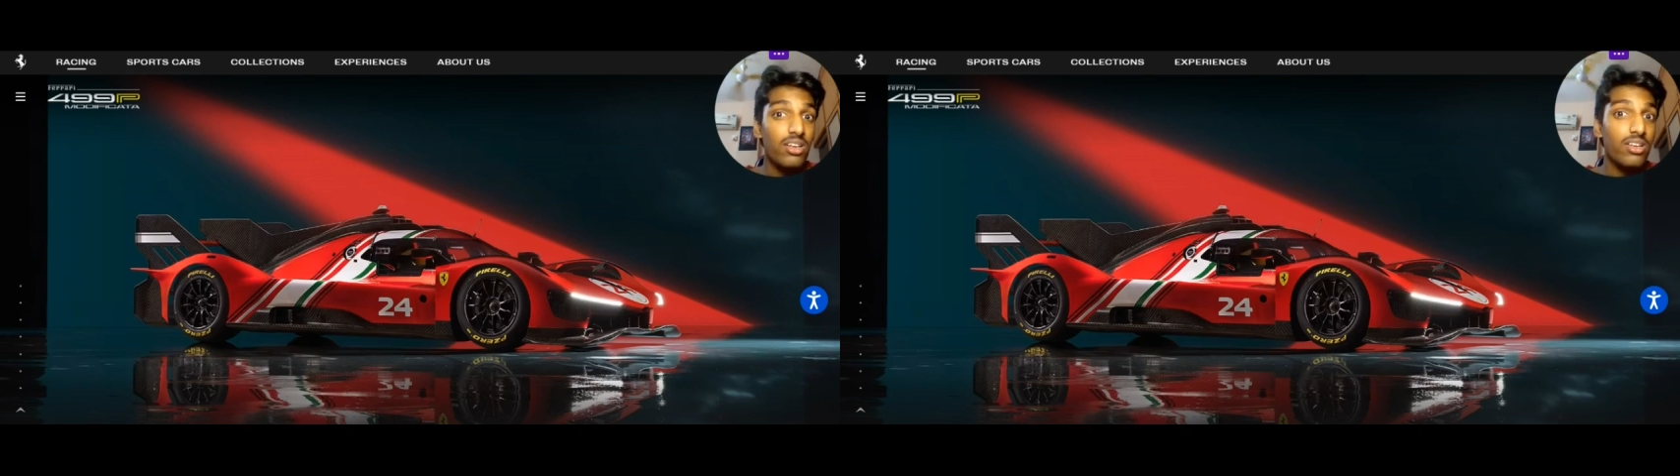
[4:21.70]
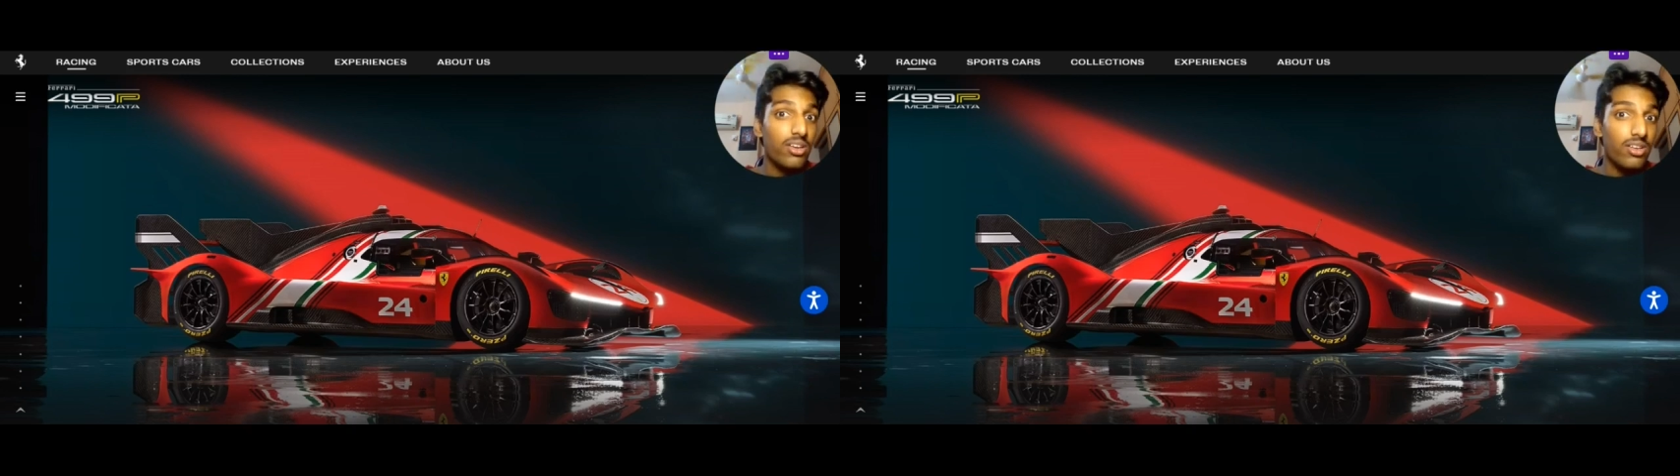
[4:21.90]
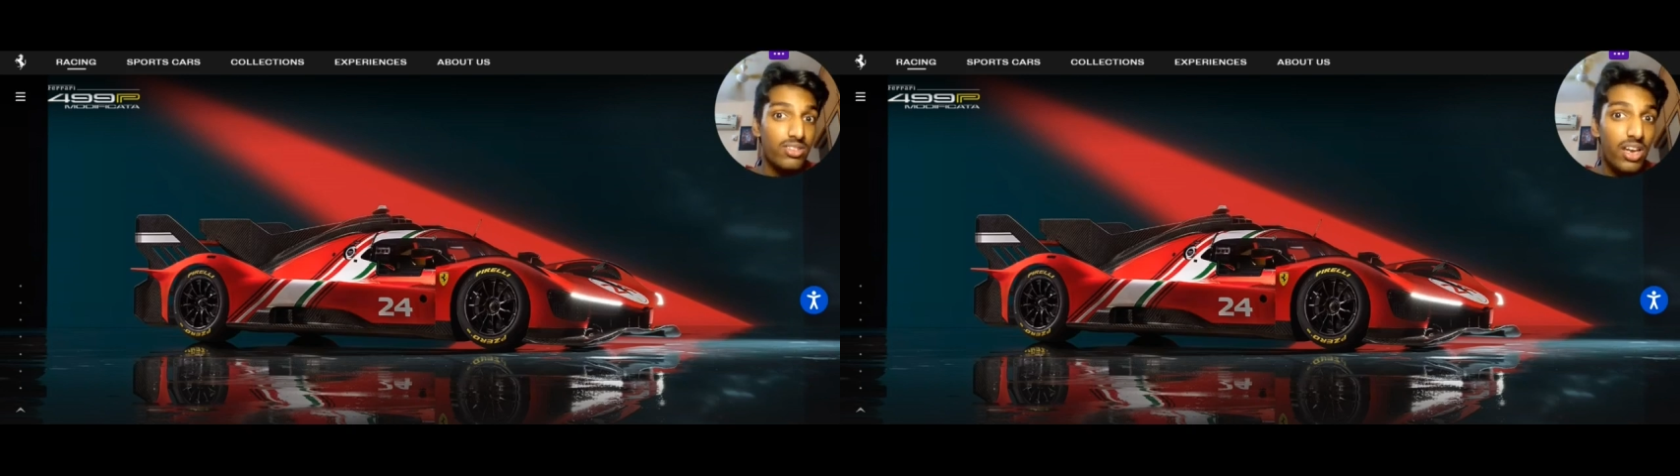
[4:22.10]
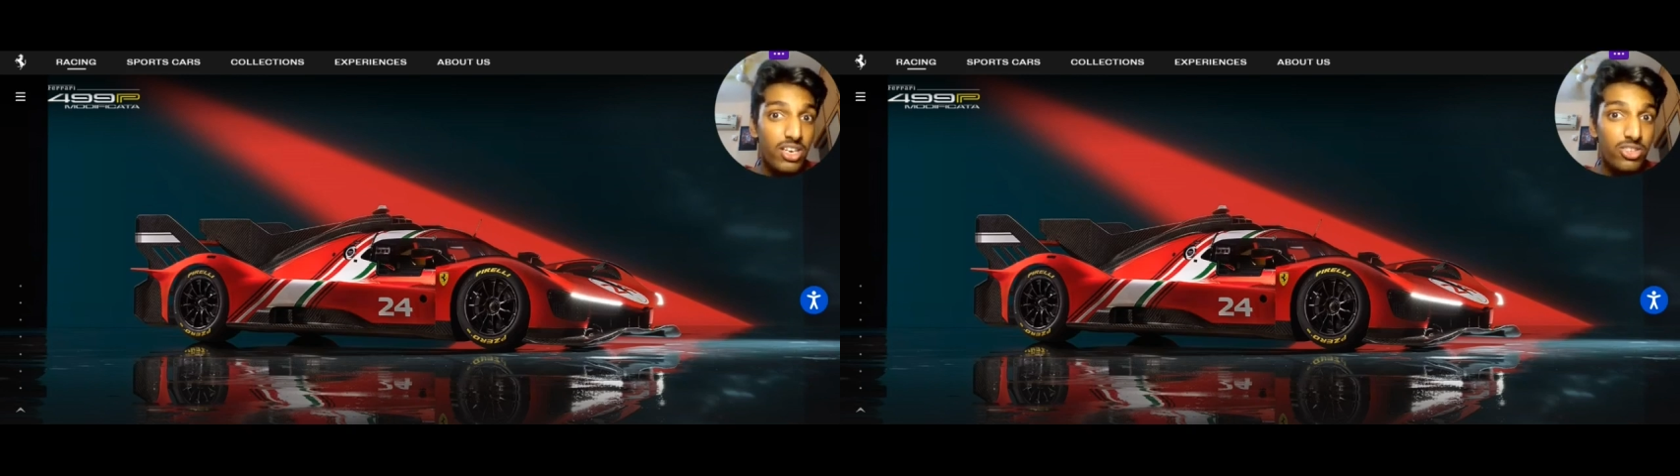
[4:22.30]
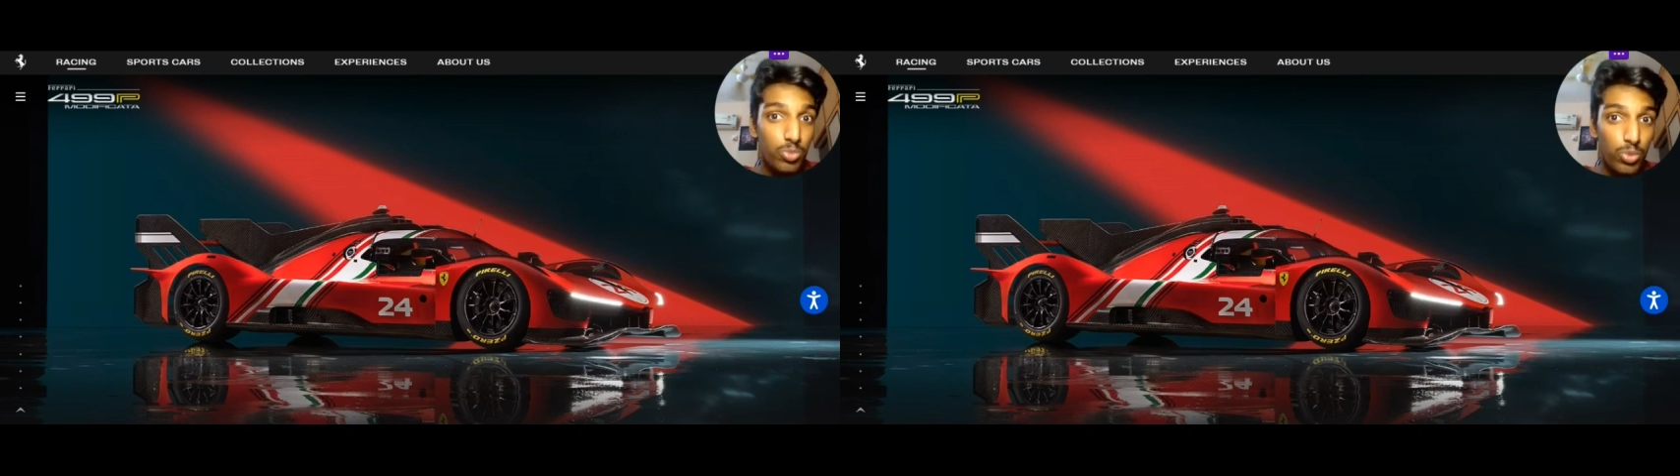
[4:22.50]

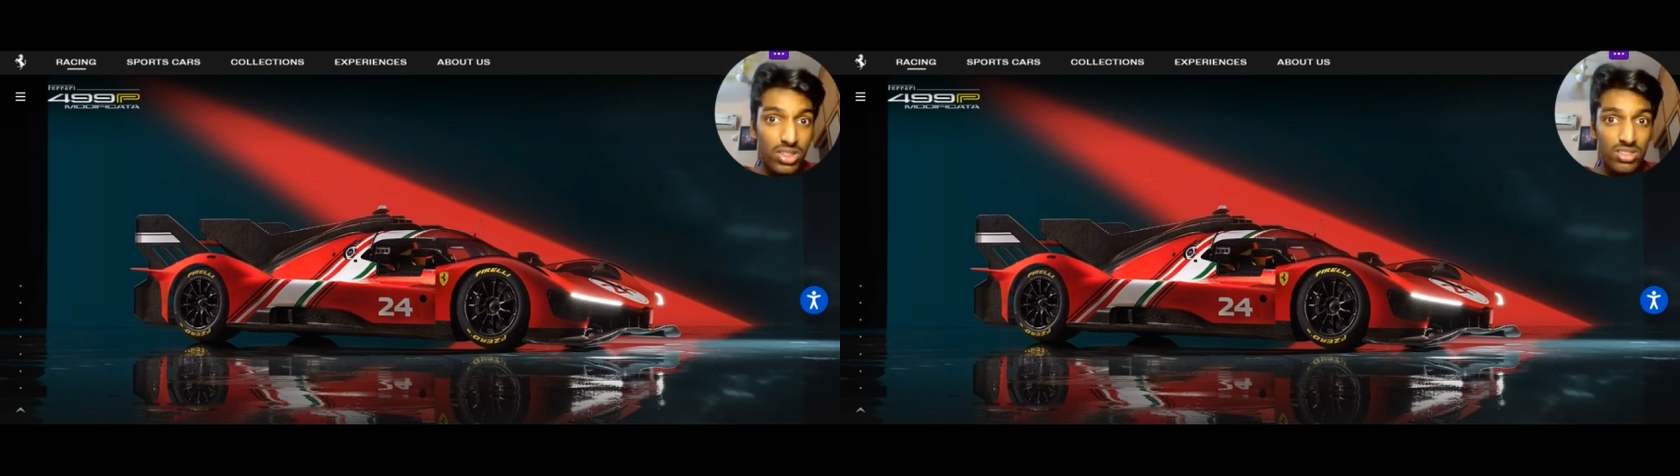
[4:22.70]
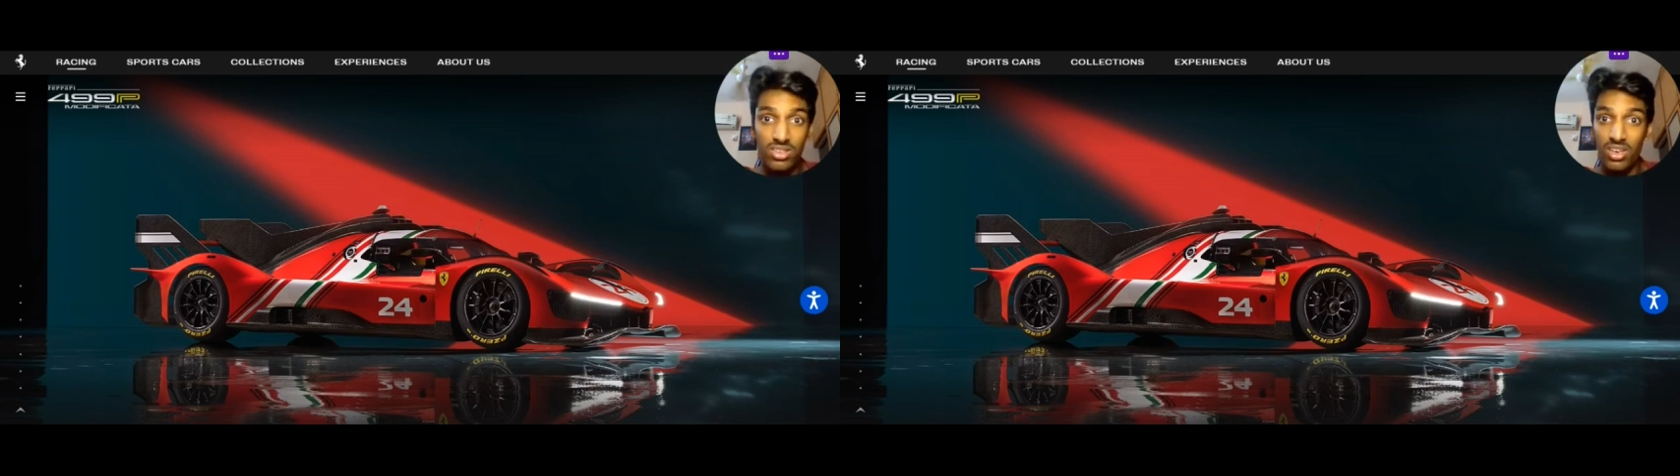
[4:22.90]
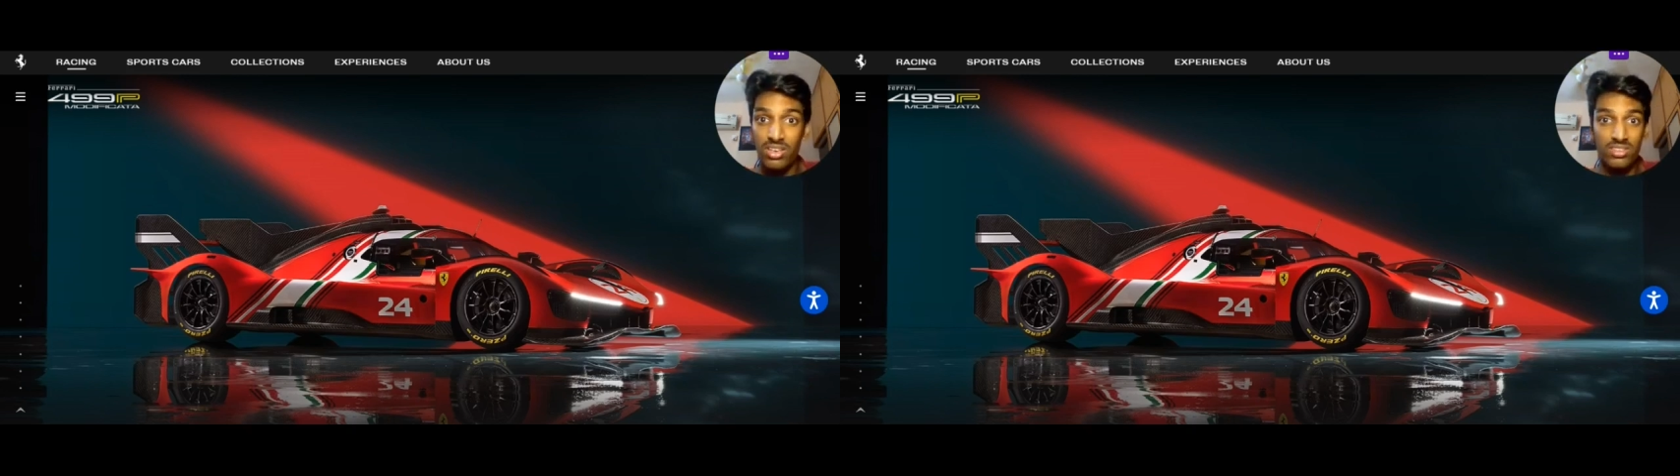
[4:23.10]
resides with